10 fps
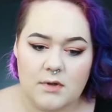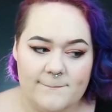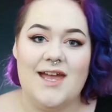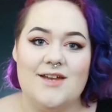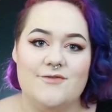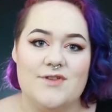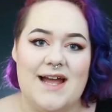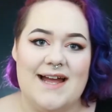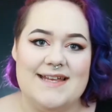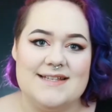And for the
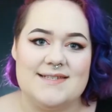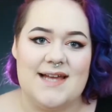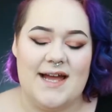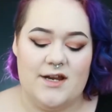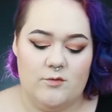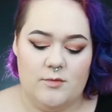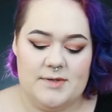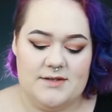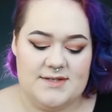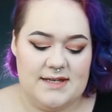high-end side, we'll be
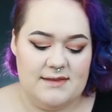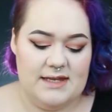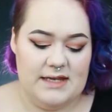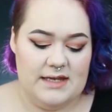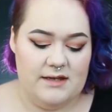using the